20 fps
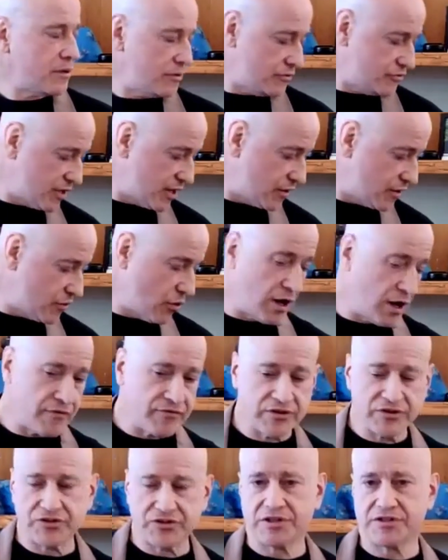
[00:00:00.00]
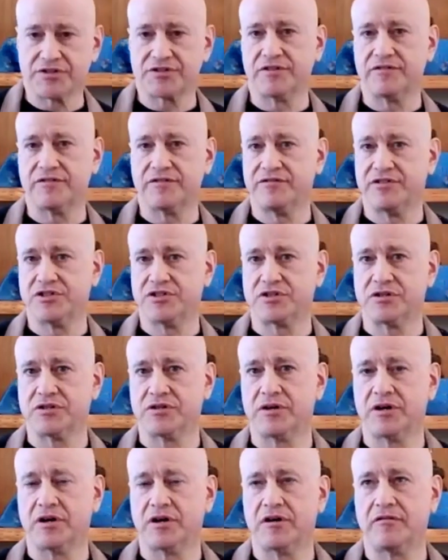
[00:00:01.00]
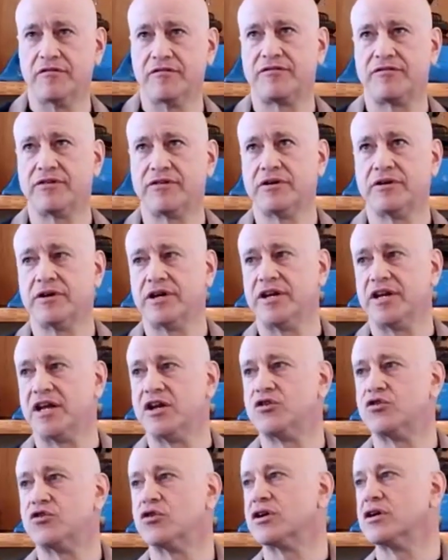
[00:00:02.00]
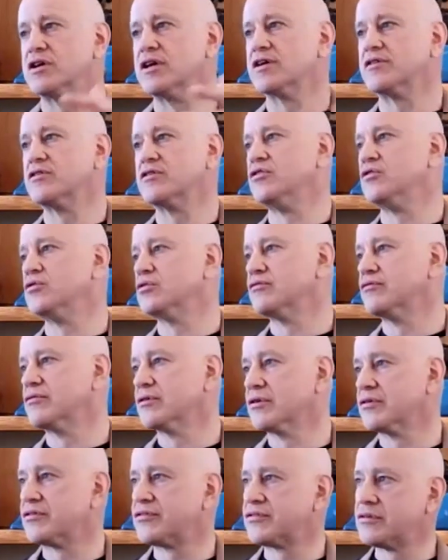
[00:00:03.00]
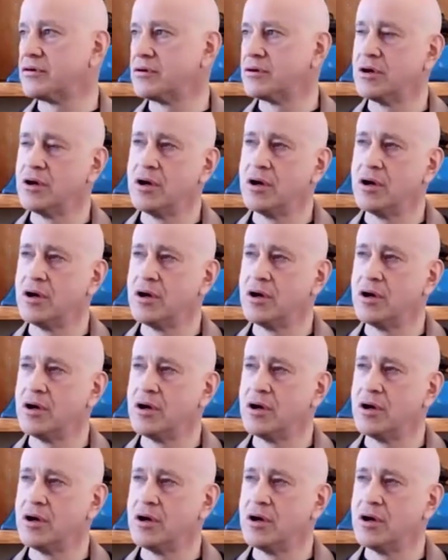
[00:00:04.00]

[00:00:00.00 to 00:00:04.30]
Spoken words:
Zen offers us a vision of an interconnected universe